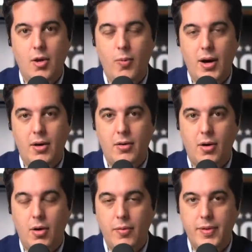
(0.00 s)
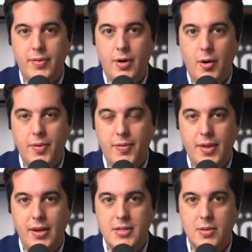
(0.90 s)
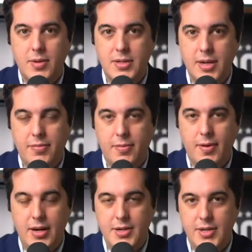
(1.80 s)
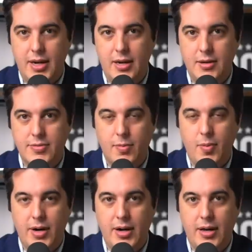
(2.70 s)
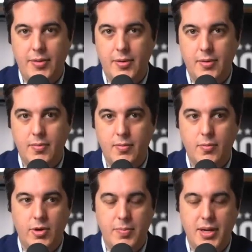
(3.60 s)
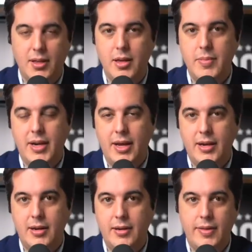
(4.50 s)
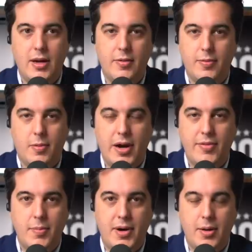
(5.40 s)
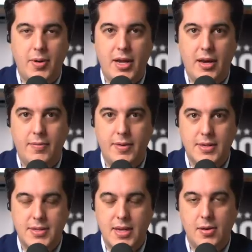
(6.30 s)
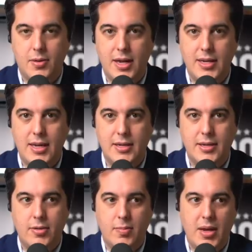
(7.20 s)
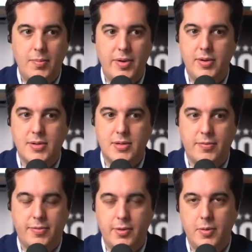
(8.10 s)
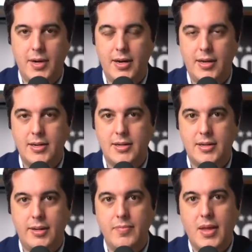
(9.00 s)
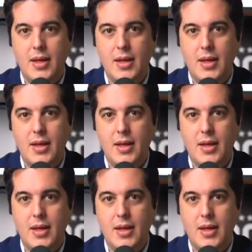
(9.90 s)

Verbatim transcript: well, all the things that would differentiate us from one another would be eliminated, and therefore everybody would have a single identity or maybe just a fluid identity,